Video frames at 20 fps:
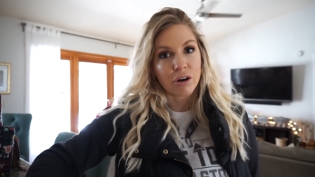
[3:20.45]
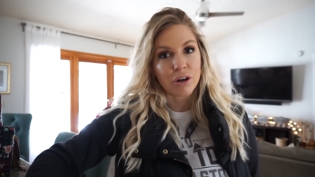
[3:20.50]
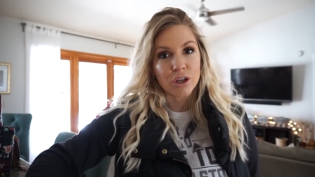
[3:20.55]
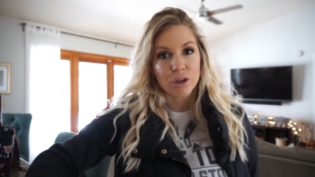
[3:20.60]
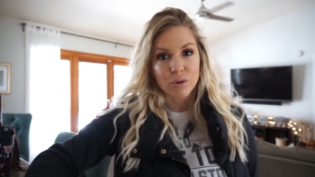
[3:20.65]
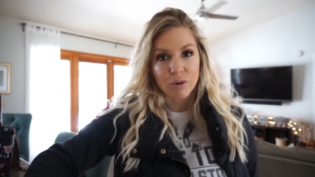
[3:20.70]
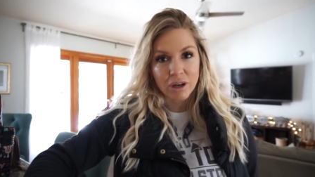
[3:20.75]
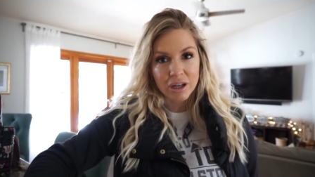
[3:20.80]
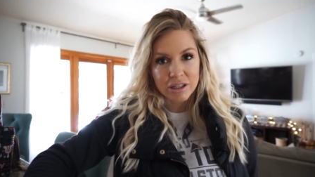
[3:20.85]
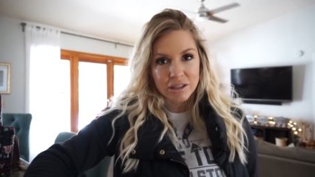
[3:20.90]
Are
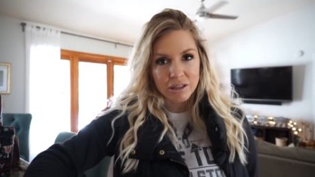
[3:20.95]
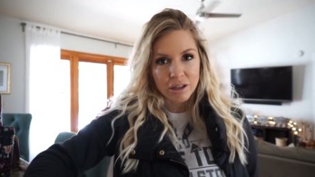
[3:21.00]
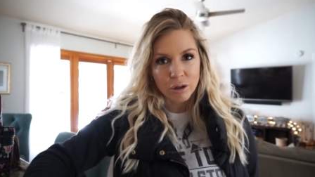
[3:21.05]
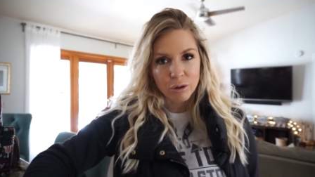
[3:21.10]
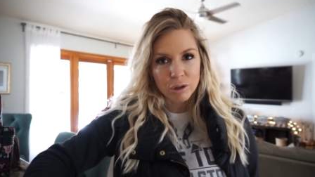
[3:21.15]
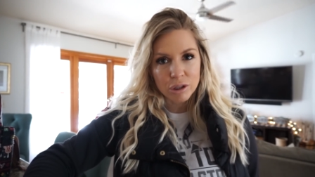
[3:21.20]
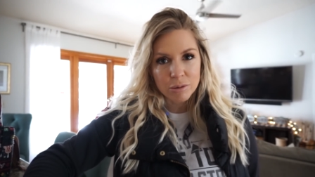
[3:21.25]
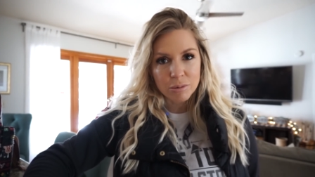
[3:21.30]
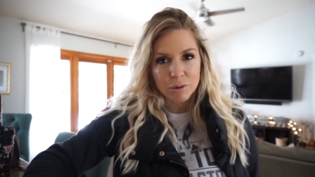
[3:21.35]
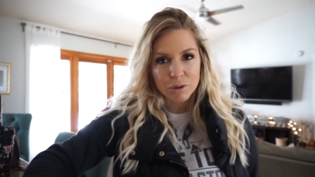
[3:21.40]
you guys done
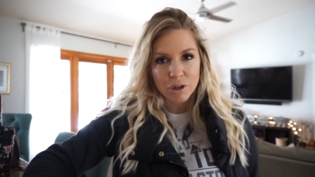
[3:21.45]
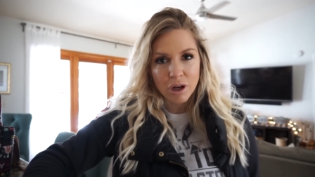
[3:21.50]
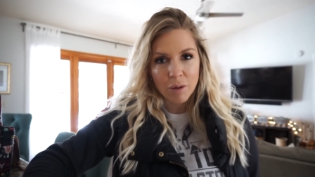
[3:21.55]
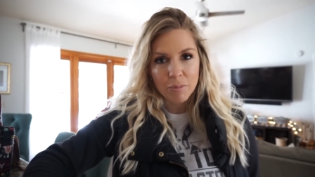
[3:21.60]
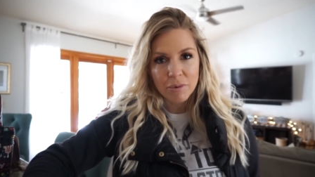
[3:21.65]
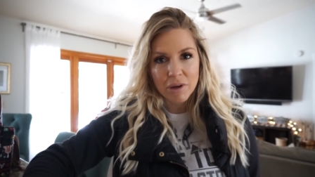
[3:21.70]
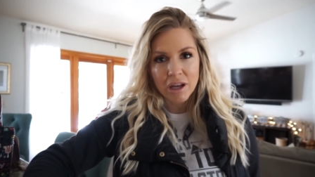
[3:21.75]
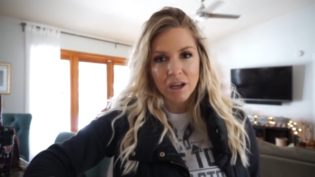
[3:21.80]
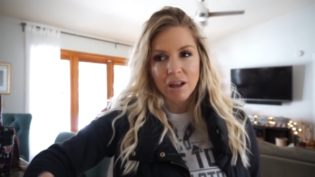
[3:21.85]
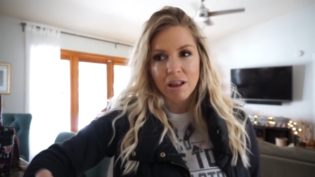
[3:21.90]
Christmas
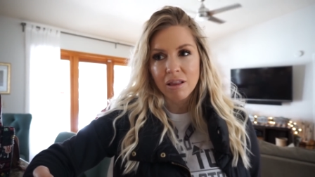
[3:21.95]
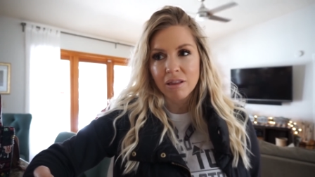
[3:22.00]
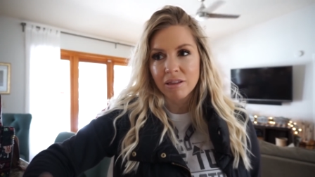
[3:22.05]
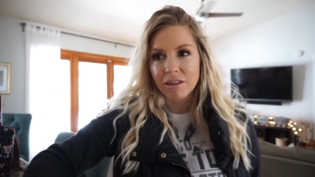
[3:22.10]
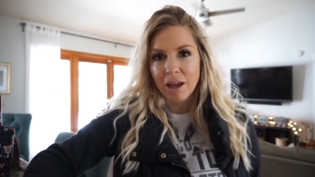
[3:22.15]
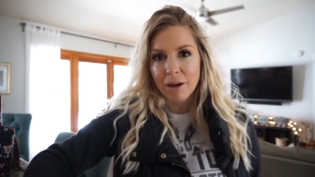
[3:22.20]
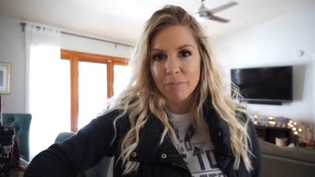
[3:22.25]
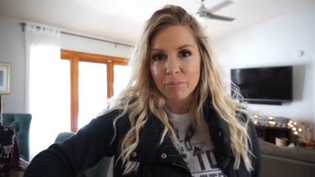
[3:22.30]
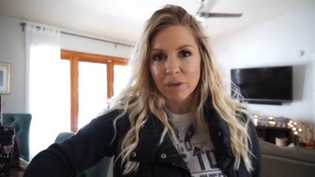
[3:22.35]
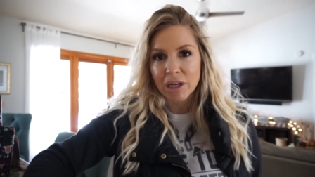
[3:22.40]
shopping?
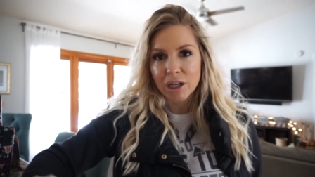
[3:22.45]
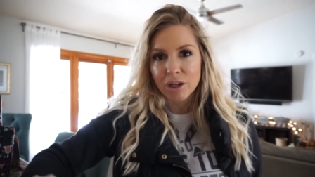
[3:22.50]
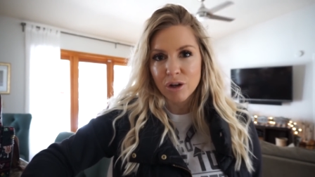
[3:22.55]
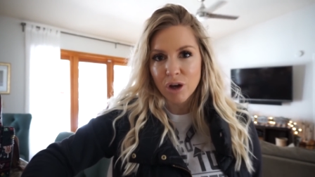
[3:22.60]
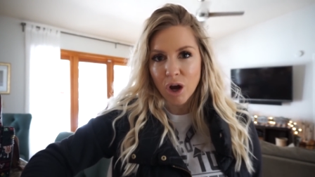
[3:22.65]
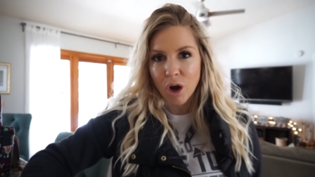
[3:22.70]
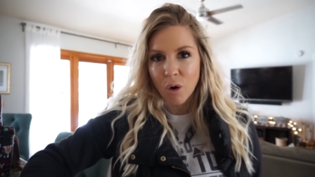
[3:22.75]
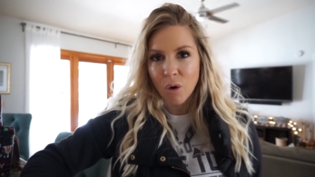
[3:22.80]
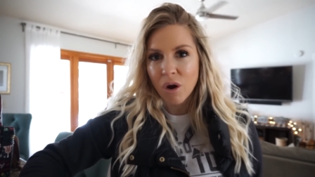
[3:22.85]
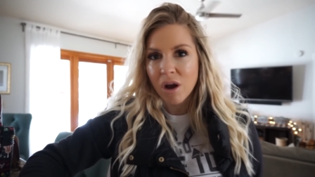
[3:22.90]
Let me
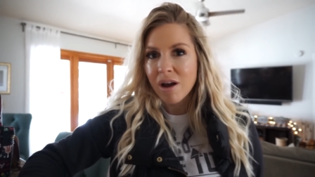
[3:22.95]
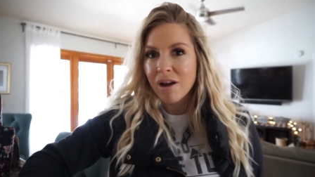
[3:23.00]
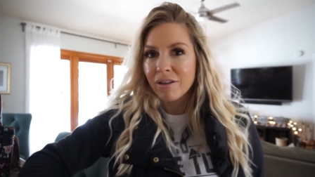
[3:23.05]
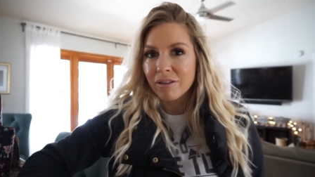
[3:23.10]
know.